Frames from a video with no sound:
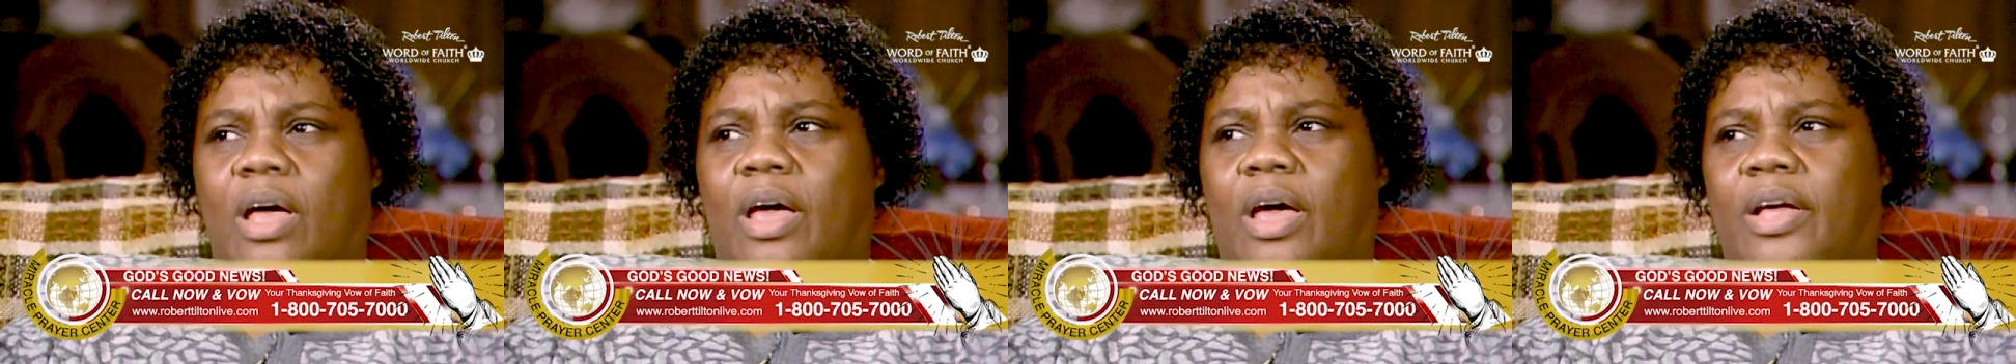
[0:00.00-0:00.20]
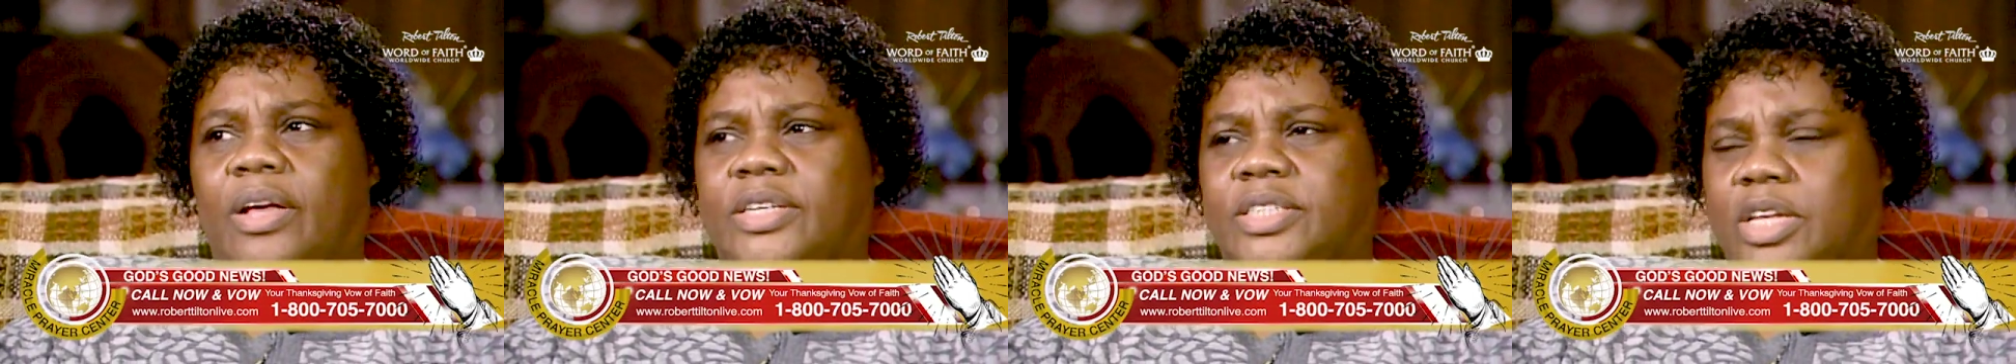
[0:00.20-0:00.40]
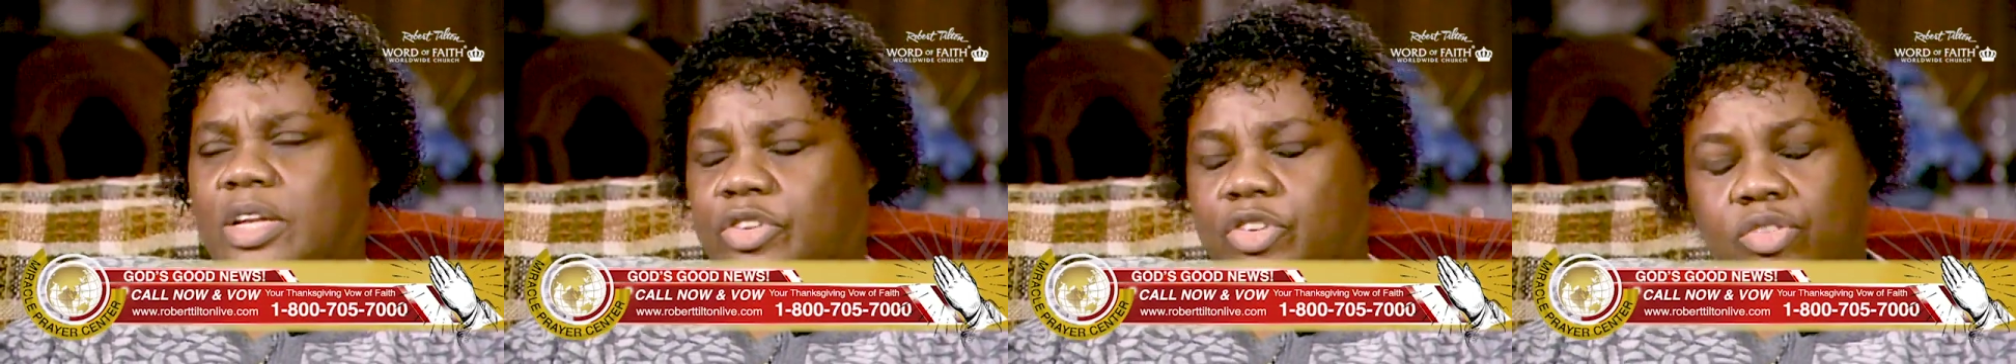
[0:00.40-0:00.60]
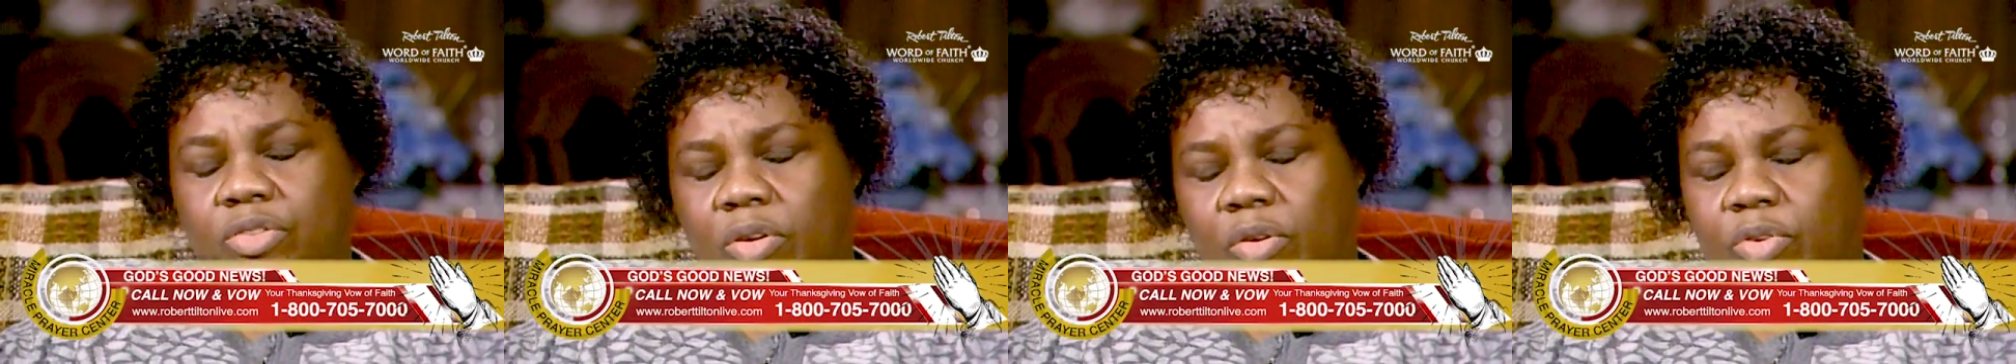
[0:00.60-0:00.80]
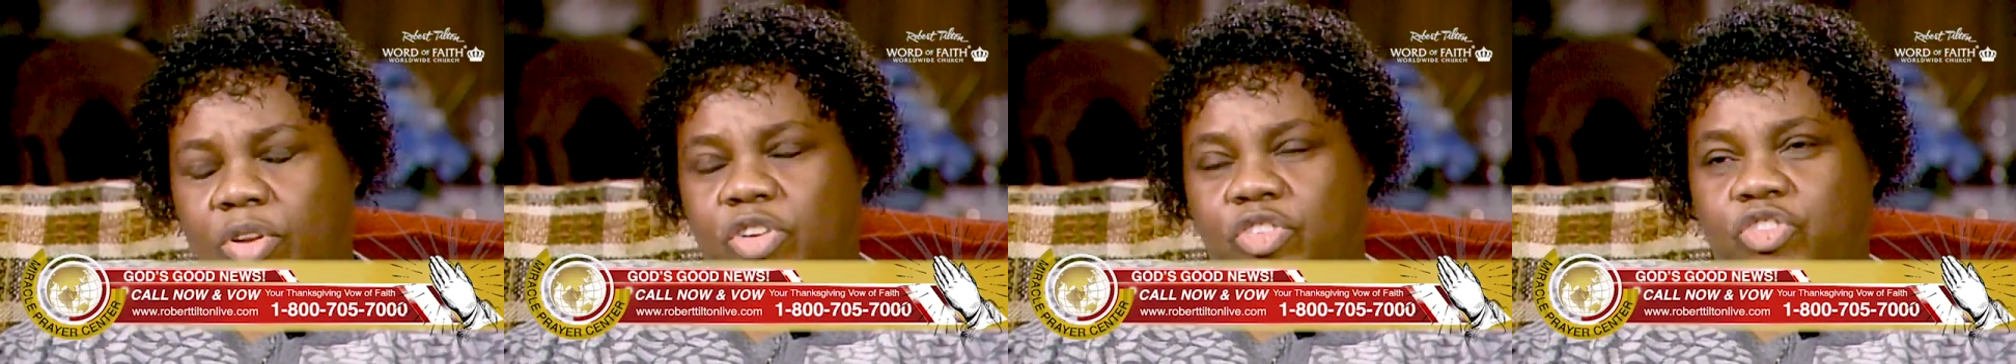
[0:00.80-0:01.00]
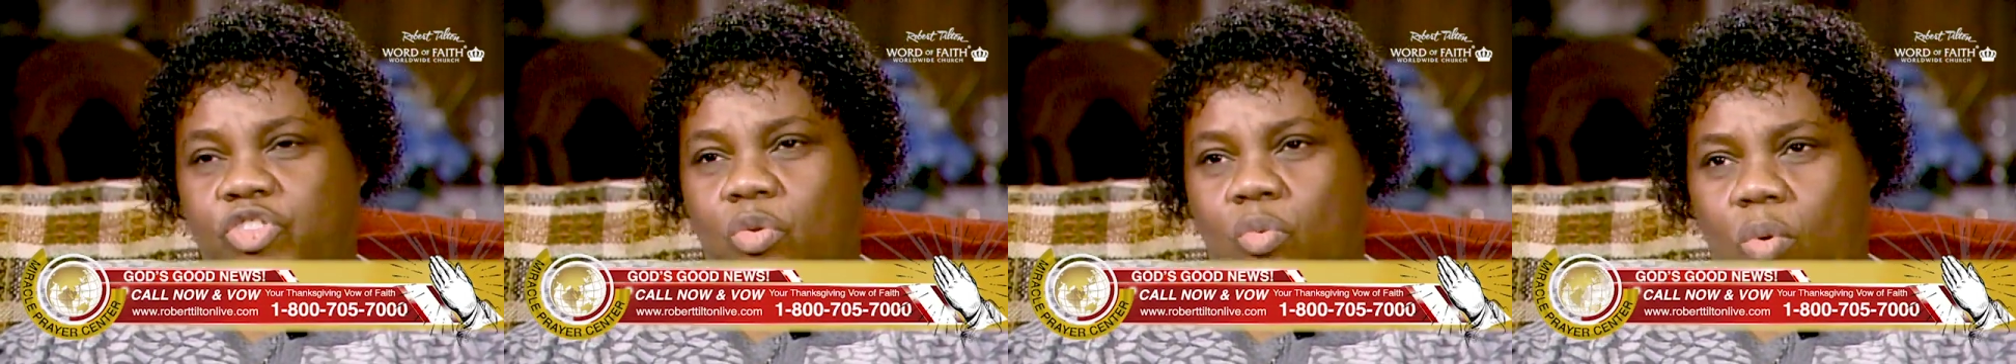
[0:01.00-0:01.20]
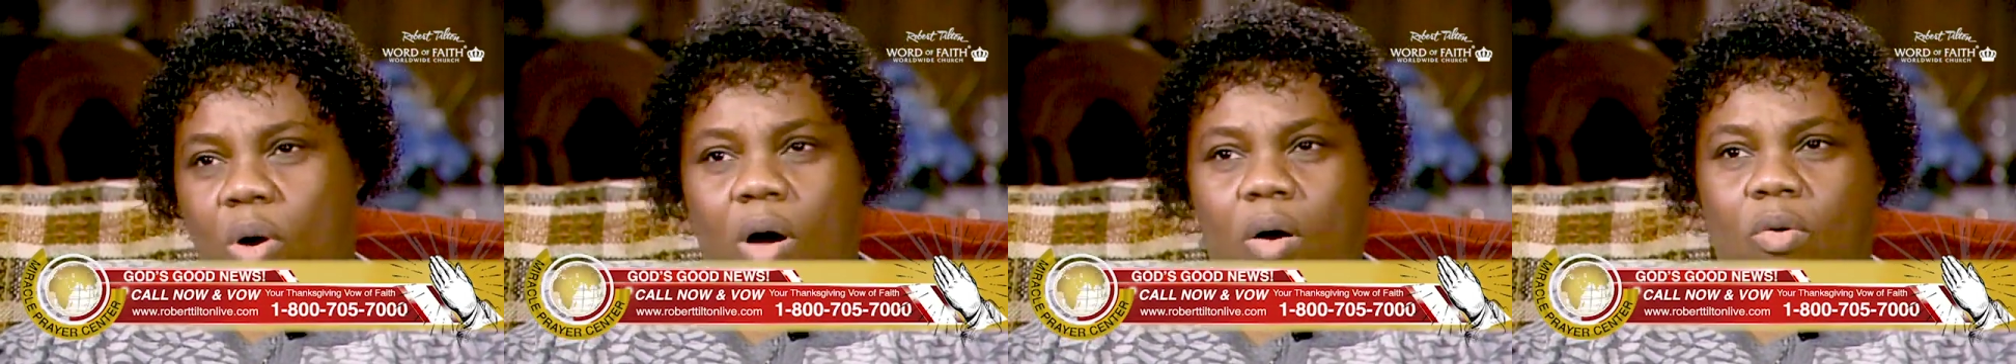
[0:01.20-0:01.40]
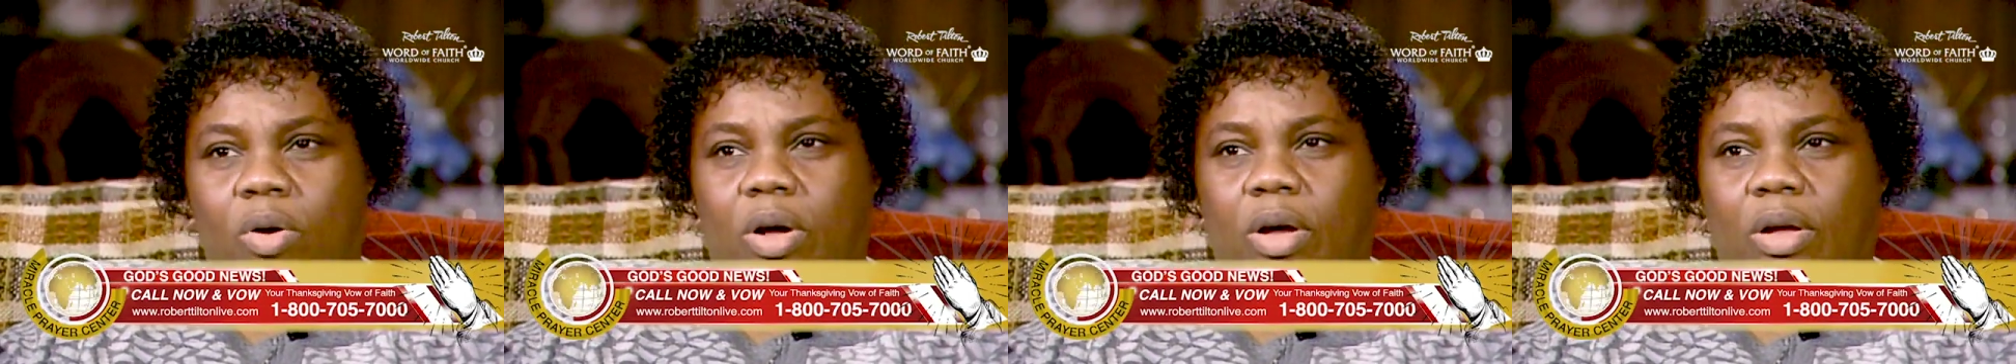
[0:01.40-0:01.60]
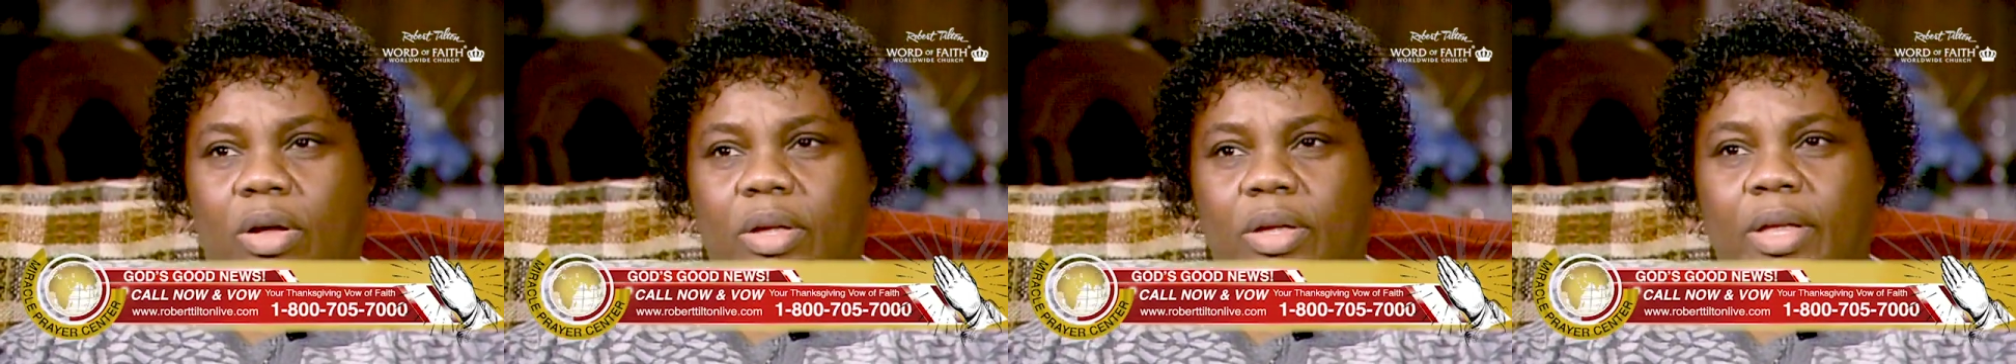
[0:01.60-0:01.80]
And he said, you don't need your walker.